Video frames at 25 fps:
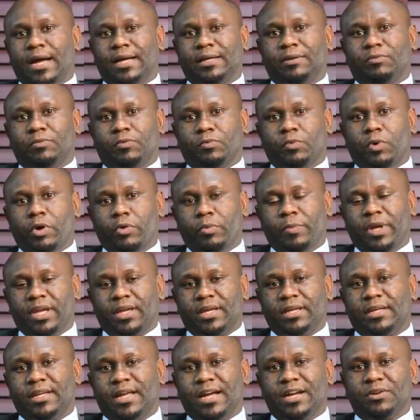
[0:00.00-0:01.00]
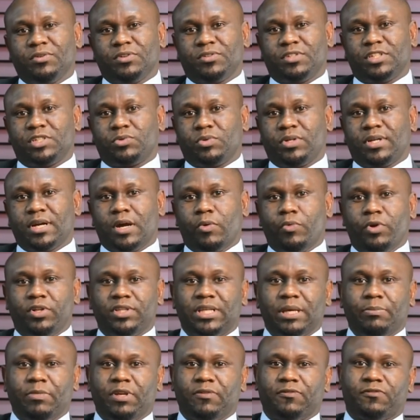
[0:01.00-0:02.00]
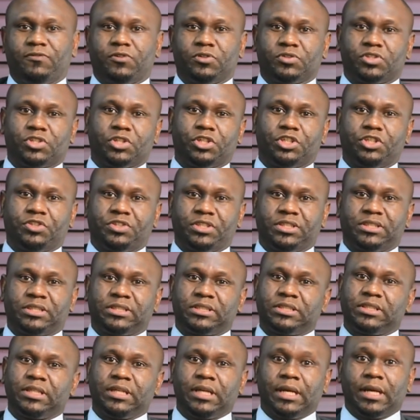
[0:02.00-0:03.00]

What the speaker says: And when we make a diagnosis, we can wheel them in for surgeries